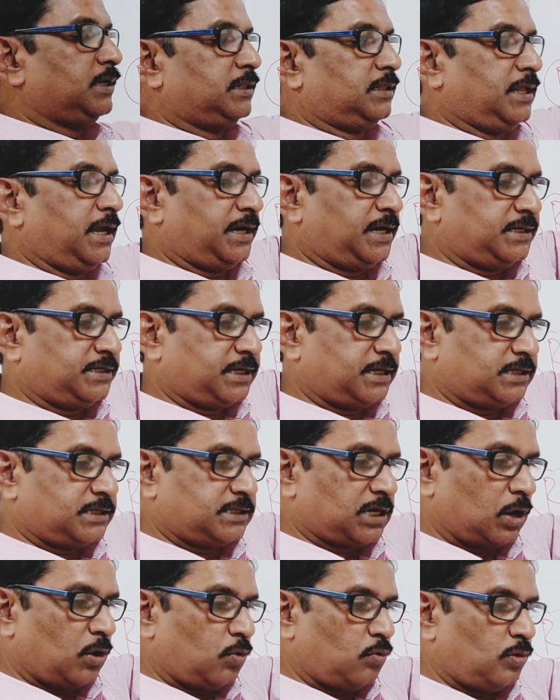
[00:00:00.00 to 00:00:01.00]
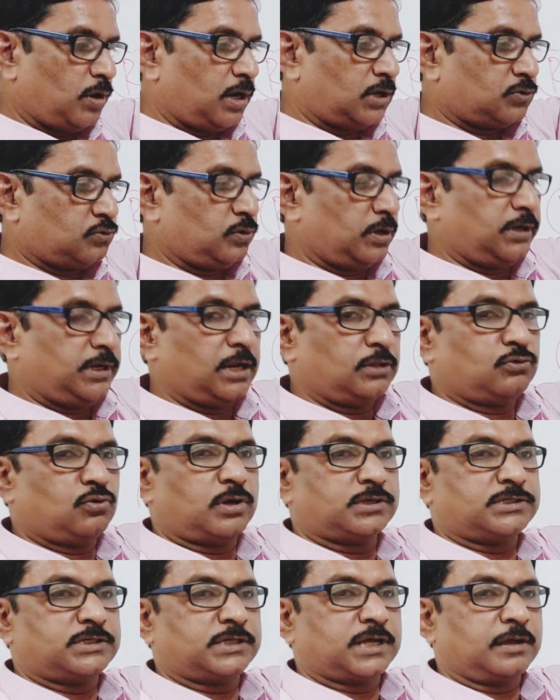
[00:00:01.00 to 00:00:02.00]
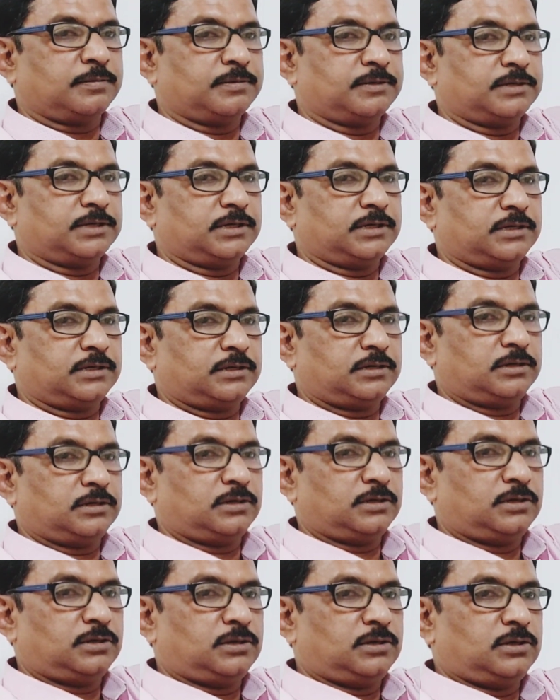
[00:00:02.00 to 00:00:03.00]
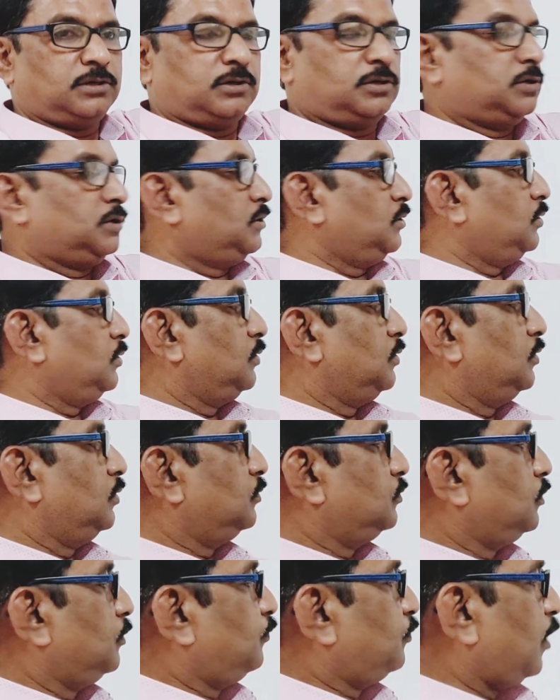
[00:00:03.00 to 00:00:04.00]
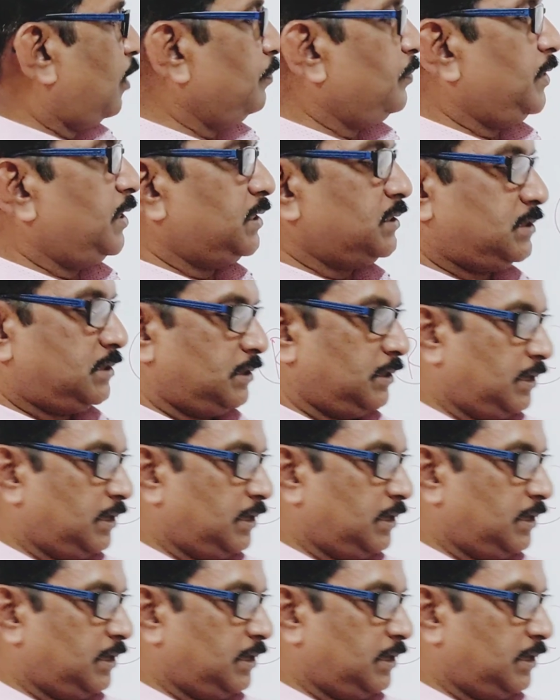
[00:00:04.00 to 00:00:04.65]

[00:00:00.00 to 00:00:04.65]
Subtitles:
they descends downwards to enter thoracic cavity. So from this,